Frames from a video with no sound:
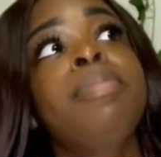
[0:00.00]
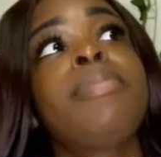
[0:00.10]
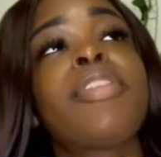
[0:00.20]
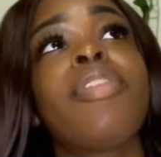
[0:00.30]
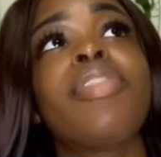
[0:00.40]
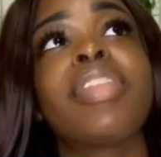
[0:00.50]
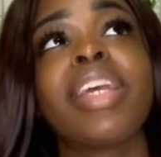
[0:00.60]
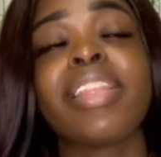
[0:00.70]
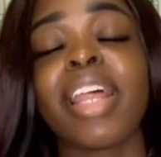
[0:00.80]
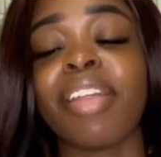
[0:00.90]
So it was
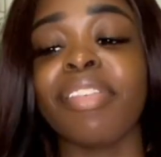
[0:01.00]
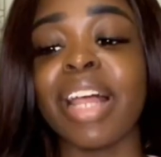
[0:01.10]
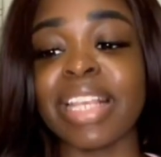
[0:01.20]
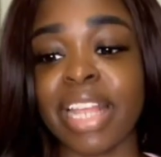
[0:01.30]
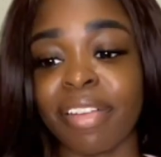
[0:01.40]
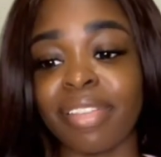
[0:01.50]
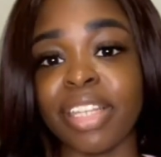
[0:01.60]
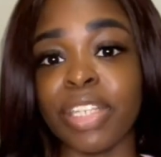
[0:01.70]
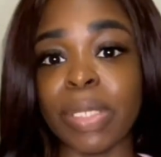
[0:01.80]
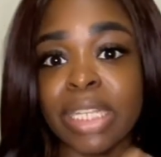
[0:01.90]
there that I realized I really
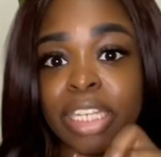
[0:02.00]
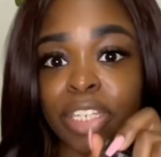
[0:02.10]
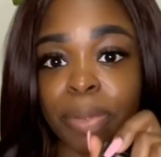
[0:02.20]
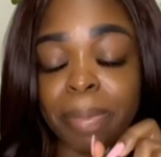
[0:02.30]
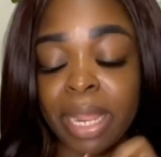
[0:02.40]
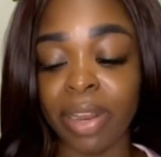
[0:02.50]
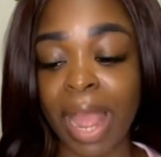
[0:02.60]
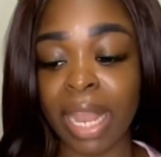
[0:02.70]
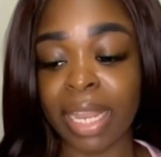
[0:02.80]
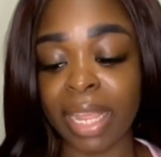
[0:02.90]
do need to do better
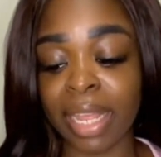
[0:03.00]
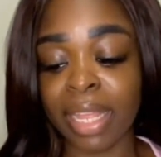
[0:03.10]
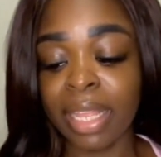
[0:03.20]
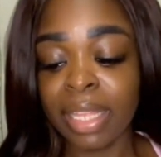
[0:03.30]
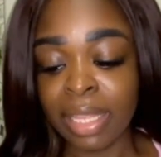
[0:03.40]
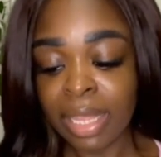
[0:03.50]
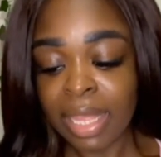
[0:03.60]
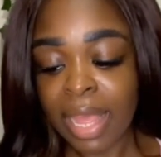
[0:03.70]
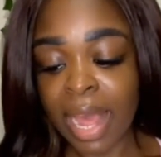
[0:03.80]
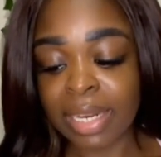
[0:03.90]
at like
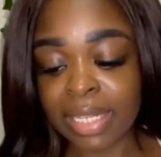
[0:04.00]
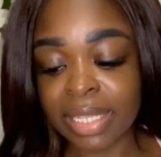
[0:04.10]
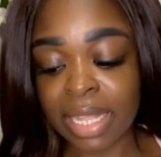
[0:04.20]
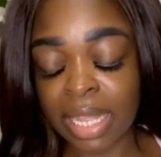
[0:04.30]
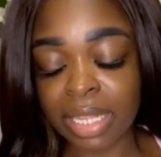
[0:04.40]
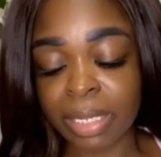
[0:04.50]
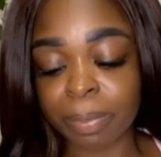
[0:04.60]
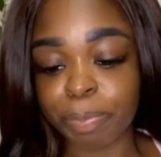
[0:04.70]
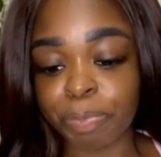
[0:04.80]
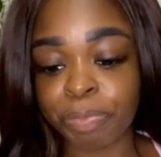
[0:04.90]
at least
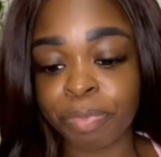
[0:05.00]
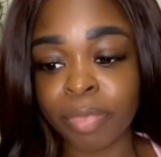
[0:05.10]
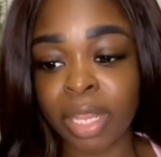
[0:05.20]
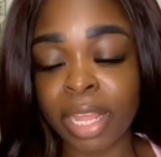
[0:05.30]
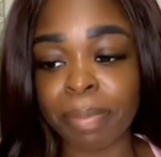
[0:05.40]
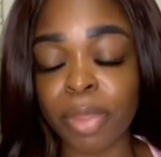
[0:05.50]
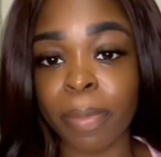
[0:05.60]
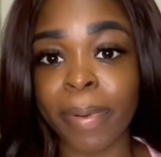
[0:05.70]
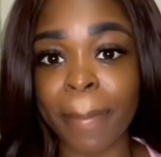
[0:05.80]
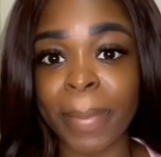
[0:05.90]
like meal
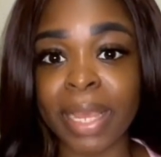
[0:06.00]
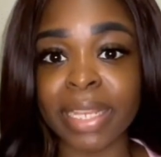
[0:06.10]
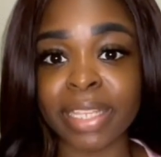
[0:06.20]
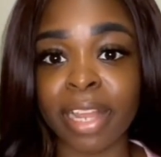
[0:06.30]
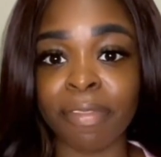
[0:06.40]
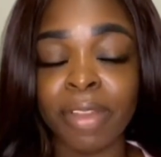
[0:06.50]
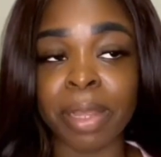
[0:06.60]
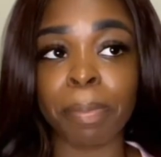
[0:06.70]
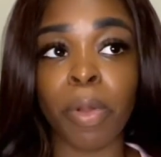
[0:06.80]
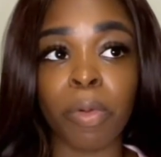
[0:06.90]
prepping and stuff,
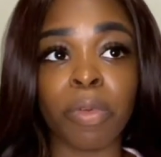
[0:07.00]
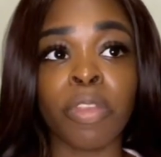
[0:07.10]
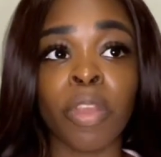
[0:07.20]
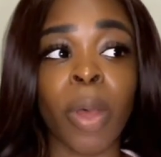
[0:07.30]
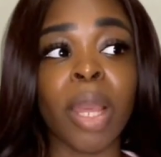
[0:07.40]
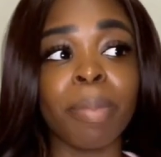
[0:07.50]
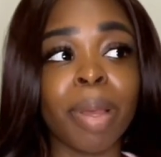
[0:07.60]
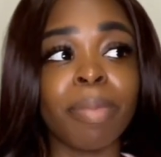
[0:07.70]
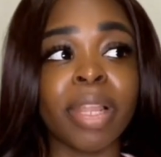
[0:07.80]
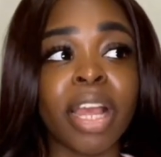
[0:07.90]
like bowls. So I
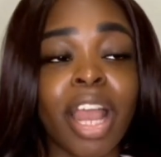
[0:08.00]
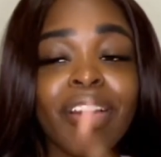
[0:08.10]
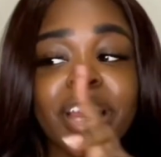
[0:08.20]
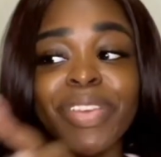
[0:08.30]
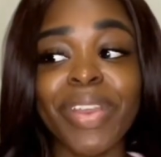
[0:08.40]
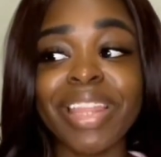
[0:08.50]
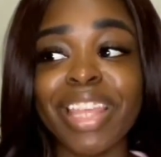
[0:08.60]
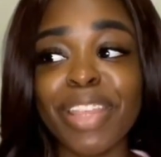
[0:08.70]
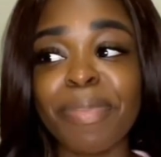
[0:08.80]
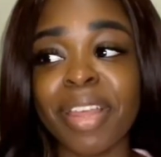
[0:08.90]
remember like, all right, you ate
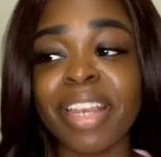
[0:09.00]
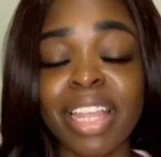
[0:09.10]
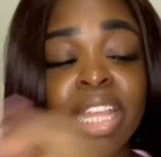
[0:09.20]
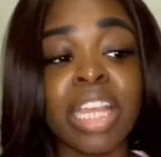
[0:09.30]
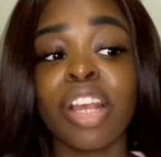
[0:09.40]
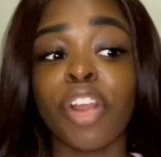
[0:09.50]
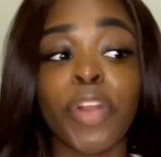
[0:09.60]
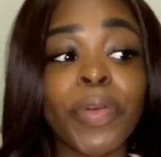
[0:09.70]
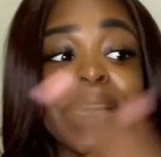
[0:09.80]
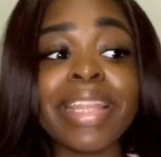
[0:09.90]
this one,
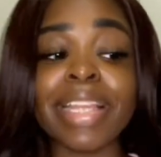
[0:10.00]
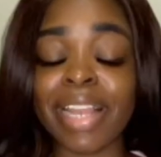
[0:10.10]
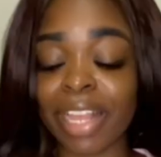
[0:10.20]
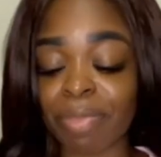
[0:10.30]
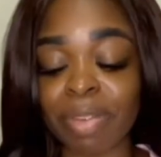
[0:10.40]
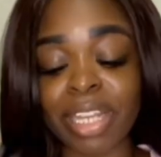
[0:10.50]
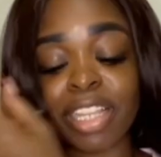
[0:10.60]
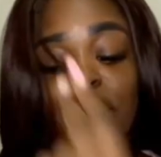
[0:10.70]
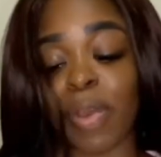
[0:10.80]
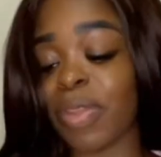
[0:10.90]
girl, eat the next one,
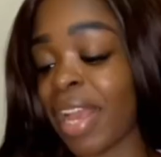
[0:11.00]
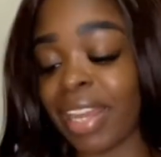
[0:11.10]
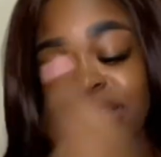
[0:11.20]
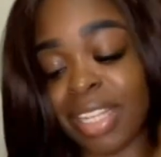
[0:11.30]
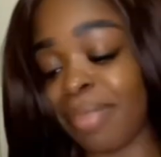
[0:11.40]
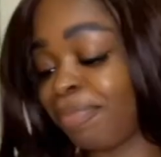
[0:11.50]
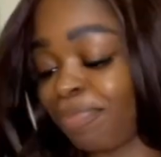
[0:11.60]
let's go. You gotta keep